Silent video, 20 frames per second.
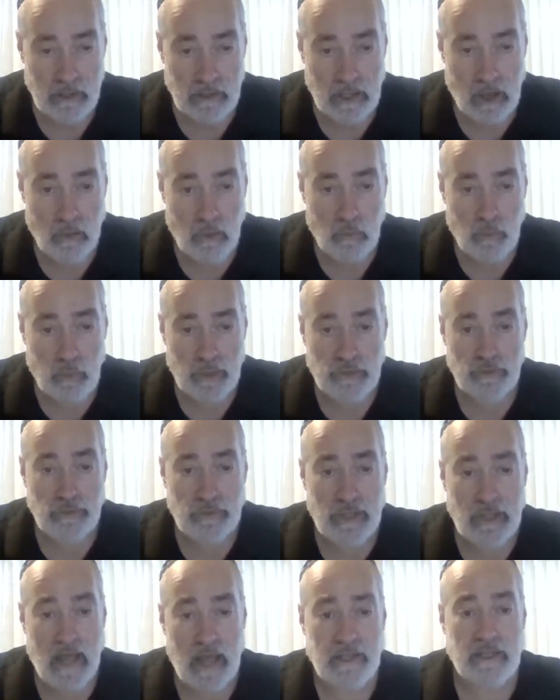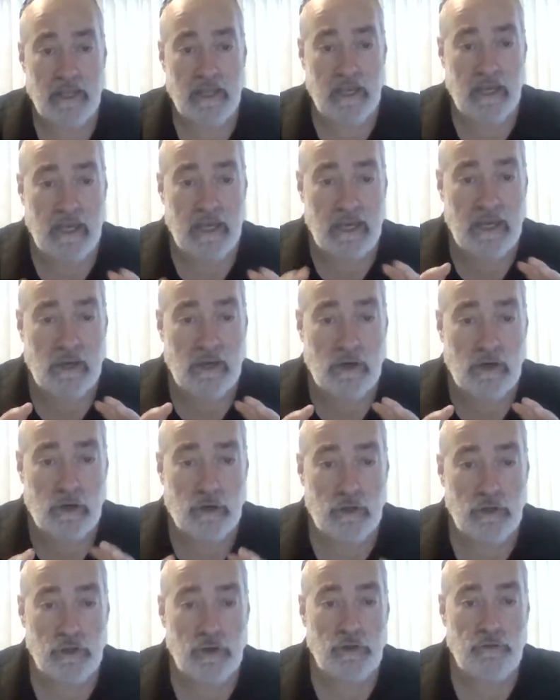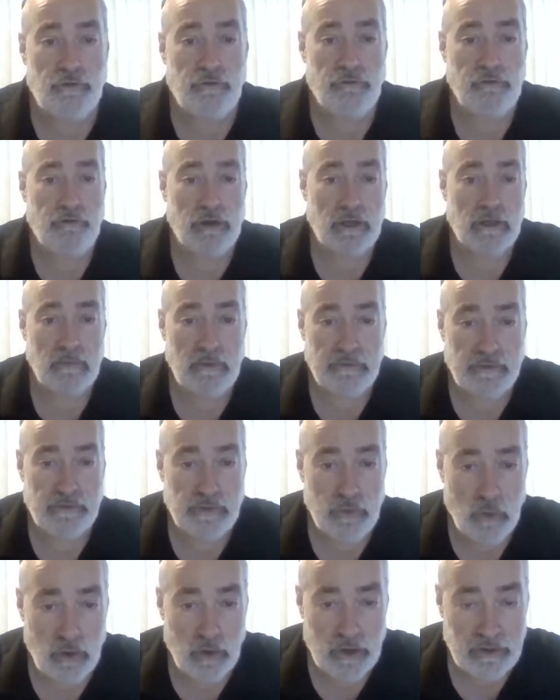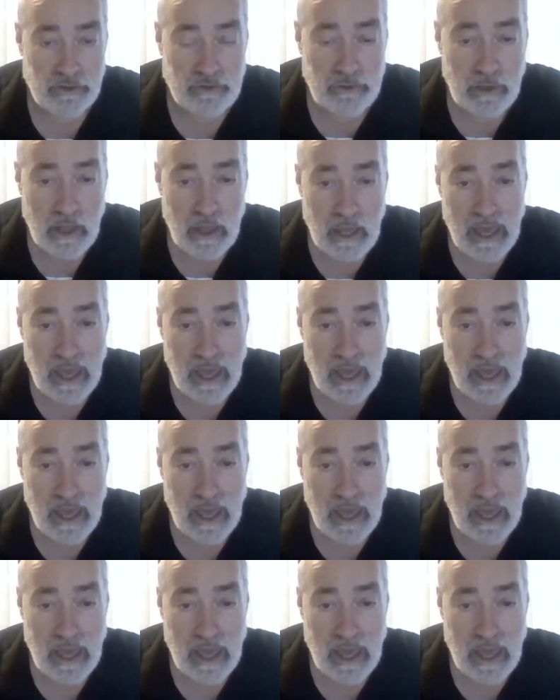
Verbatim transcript: Now, we do not include freedom of choice